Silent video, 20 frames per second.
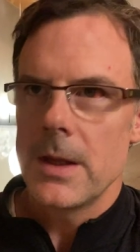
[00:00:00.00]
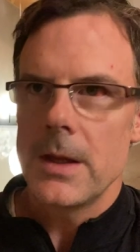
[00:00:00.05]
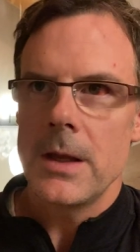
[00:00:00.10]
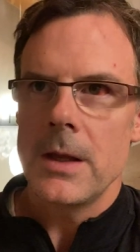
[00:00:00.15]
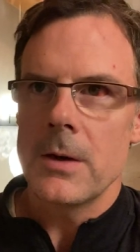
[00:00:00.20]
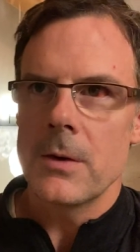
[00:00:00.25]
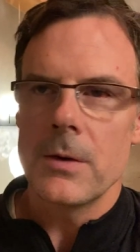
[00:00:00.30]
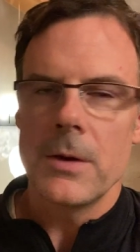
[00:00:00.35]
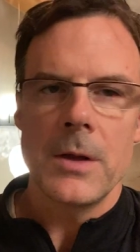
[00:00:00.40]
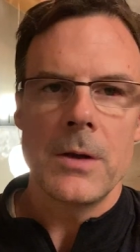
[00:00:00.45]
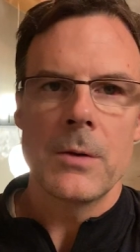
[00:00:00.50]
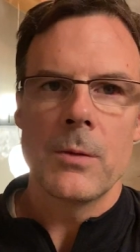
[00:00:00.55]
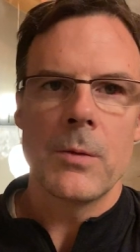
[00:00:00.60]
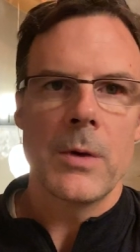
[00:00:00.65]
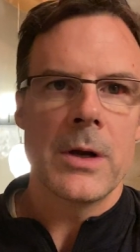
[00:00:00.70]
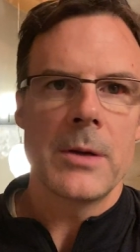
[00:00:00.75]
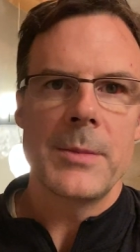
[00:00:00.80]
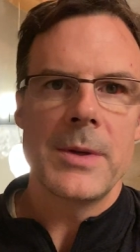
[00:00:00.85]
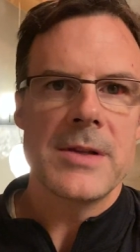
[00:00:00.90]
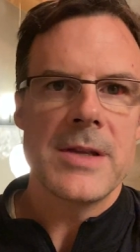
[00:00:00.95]
you know, you don't
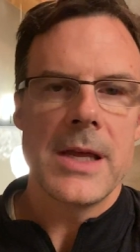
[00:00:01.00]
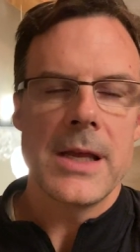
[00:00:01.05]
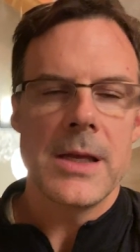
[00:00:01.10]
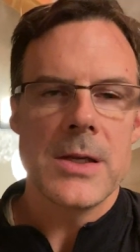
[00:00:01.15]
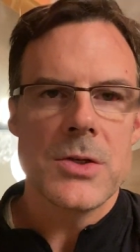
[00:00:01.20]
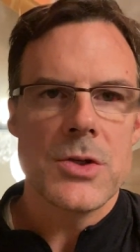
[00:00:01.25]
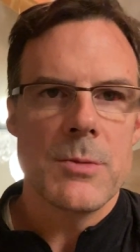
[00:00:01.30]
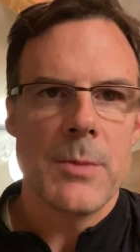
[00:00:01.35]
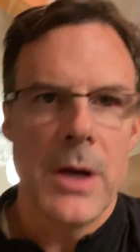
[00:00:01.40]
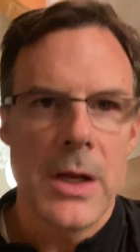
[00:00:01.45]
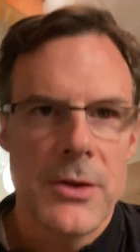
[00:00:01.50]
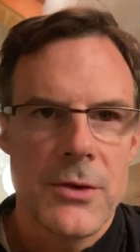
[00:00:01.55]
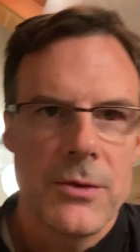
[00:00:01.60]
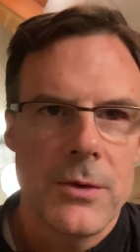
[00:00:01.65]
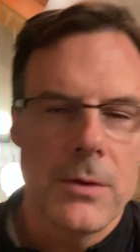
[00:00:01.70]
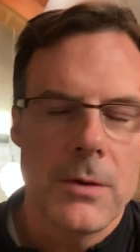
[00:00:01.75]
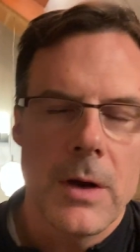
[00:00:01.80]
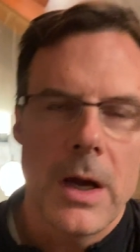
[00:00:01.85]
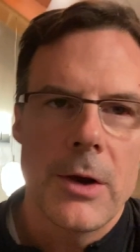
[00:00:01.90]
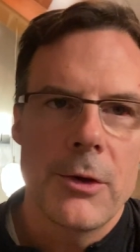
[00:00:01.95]
want to be taking too much.
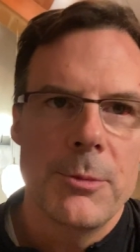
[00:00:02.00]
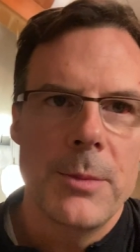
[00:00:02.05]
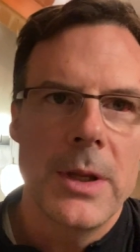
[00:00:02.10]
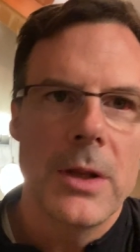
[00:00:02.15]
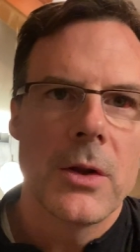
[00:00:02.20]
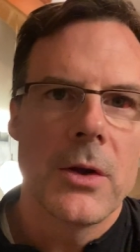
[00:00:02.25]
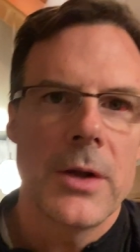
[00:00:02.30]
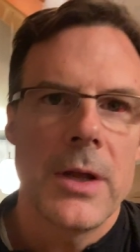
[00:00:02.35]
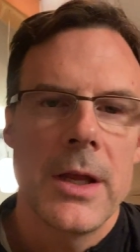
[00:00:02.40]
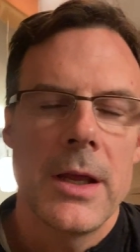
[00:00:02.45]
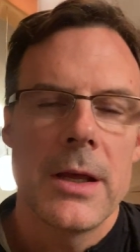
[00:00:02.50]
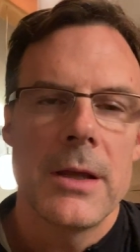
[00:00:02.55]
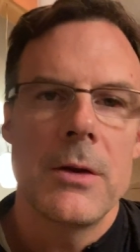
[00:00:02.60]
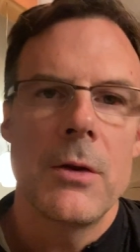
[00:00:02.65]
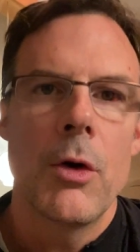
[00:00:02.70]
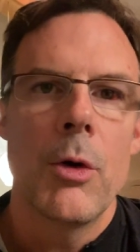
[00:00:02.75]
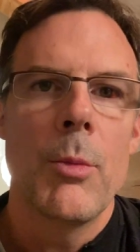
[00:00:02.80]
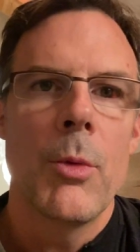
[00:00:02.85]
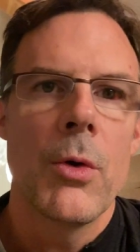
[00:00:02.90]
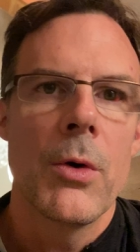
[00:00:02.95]
So I would be looking at
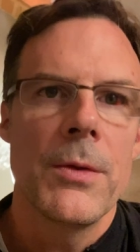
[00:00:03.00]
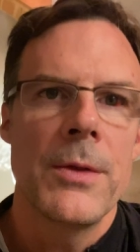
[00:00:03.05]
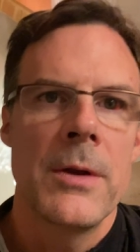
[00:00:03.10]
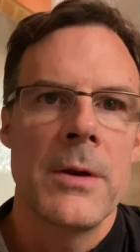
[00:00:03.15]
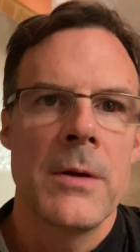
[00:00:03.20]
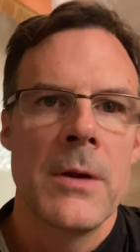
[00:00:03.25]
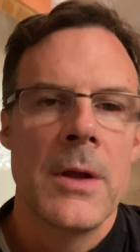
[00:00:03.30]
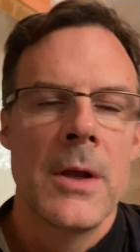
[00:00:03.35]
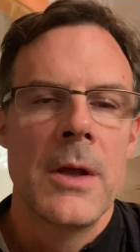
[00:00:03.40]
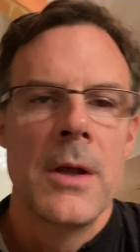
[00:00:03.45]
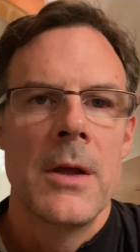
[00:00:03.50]
no more than,